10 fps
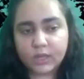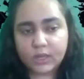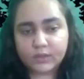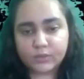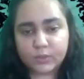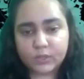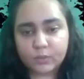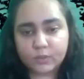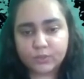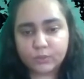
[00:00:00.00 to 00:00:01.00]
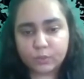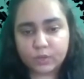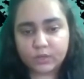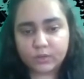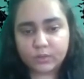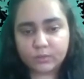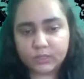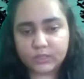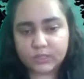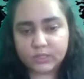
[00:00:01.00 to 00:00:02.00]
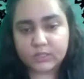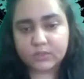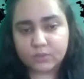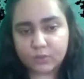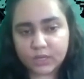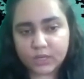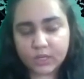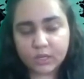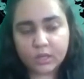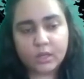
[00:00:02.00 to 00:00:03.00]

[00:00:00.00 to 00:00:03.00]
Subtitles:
x1 equal to 1 means it is raining.